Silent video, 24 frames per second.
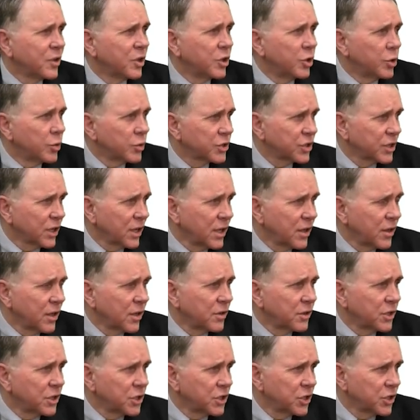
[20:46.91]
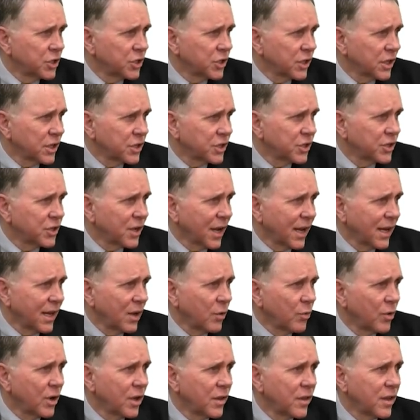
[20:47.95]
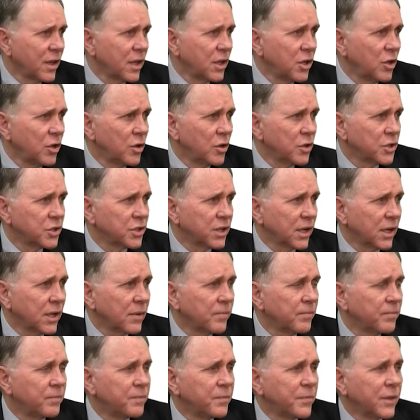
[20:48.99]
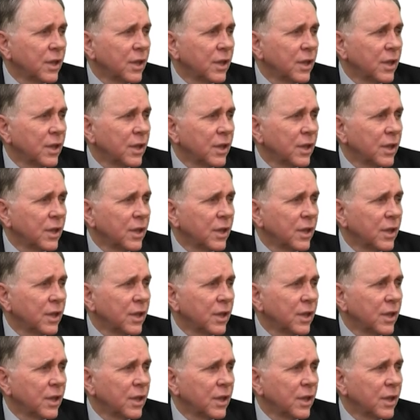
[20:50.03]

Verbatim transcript: you'll see that this is a study where they're using